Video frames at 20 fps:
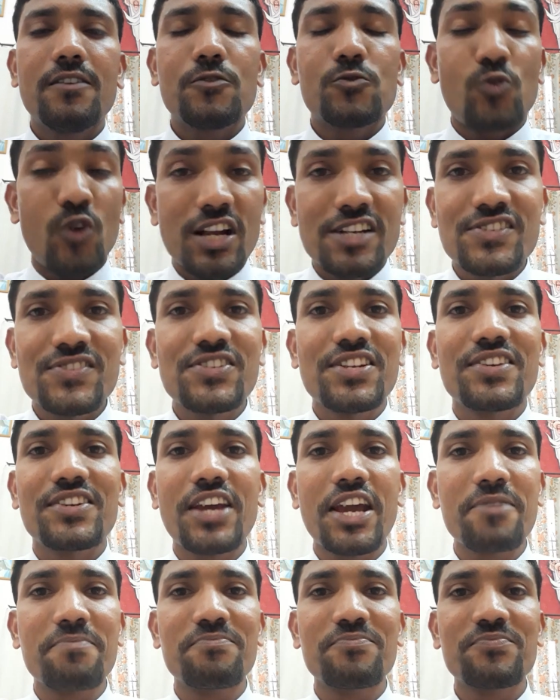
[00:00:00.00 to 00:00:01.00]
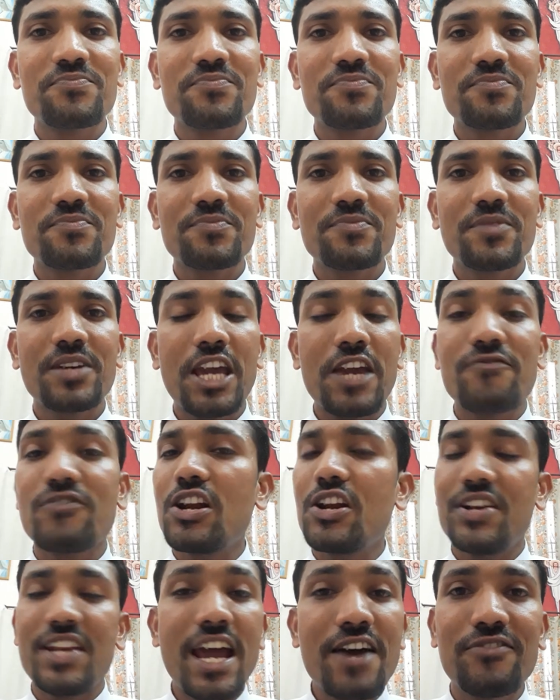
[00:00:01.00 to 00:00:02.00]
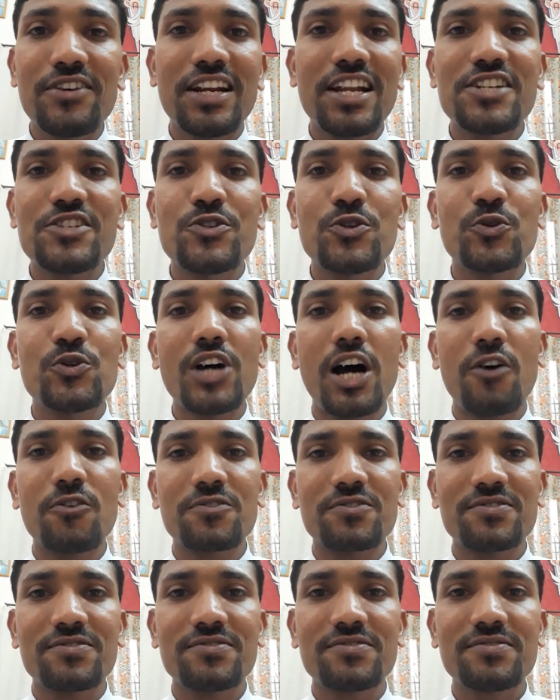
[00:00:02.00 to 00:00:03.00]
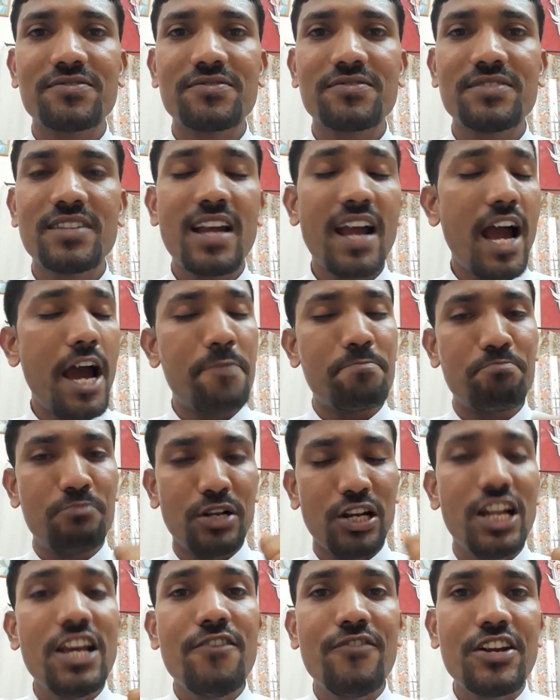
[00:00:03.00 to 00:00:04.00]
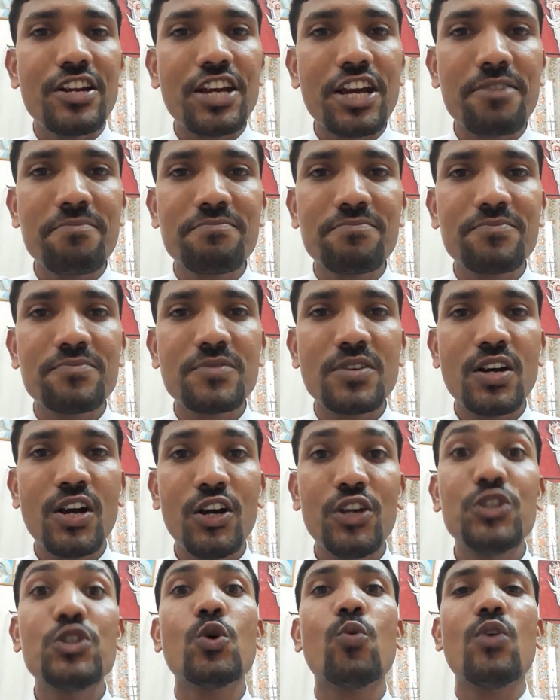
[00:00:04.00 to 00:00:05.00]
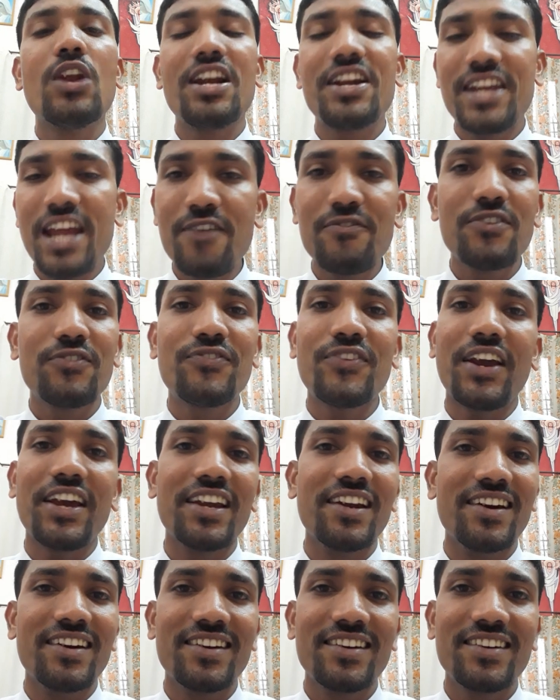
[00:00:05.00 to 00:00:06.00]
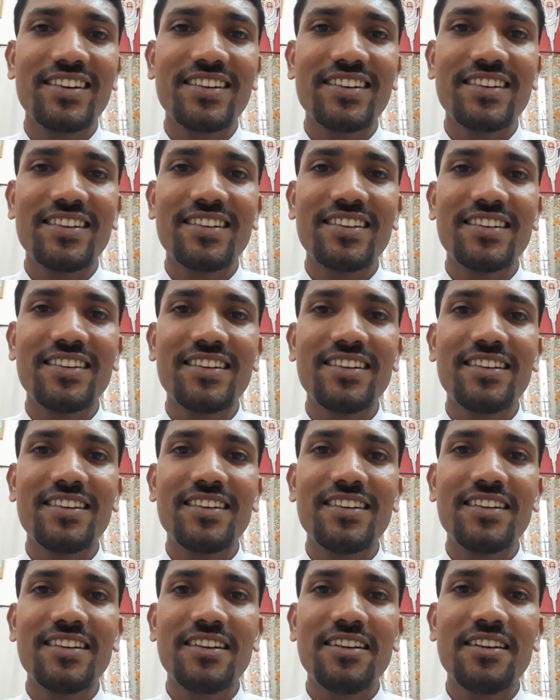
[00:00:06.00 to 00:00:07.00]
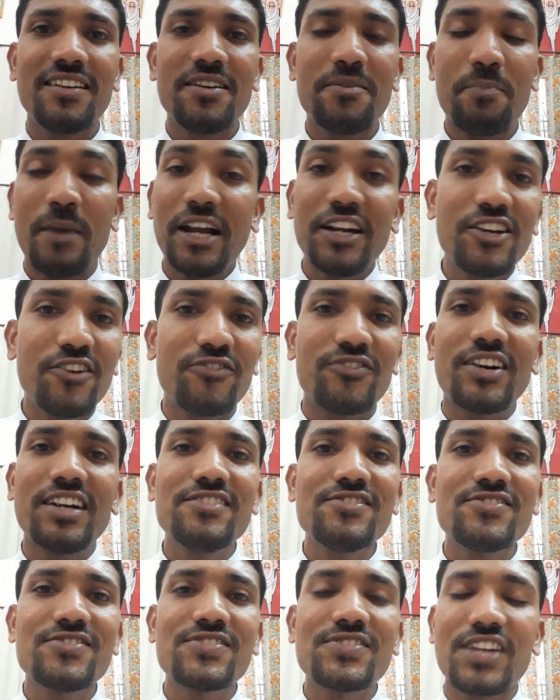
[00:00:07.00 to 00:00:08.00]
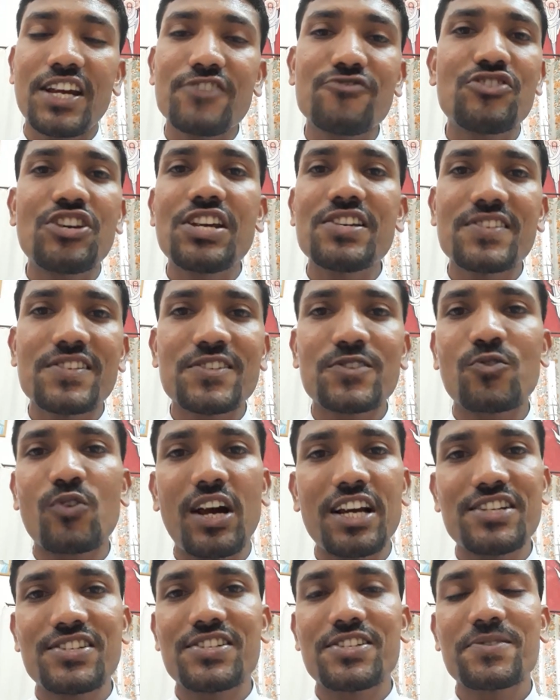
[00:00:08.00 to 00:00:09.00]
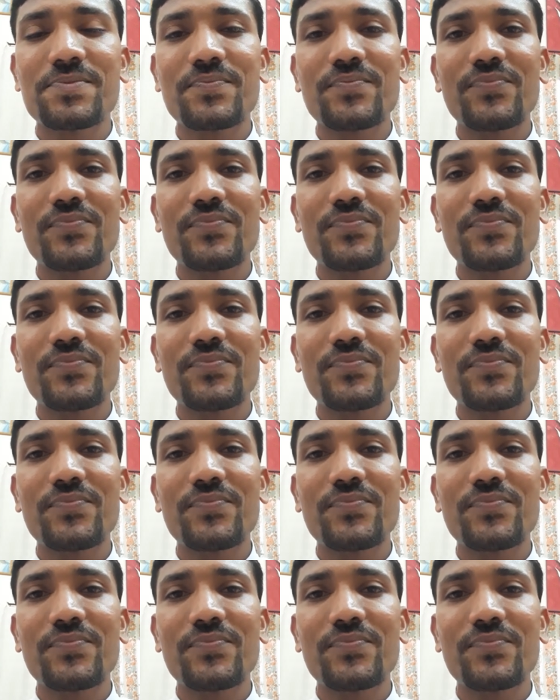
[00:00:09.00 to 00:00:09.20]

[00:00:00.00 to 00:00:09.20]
Trust in Him, He will never let you down. And believe in Him, you will never fail. My dear friends in Jesus Christ,